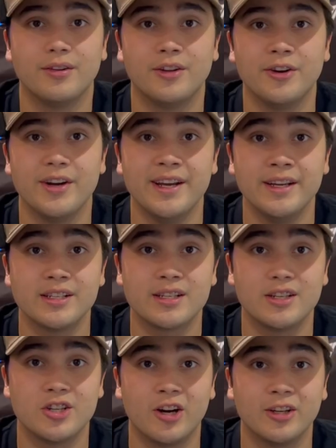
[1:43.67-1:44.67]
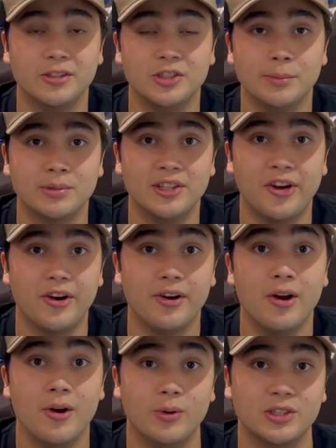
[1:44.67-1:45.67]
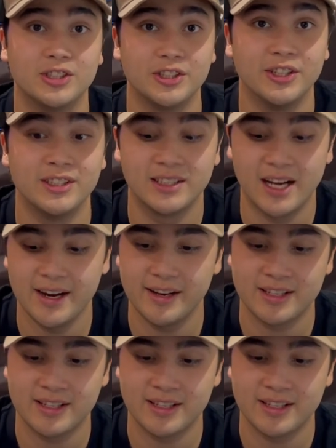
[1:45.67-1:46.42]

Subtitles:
There is chocolate chips in here, which is a good sign.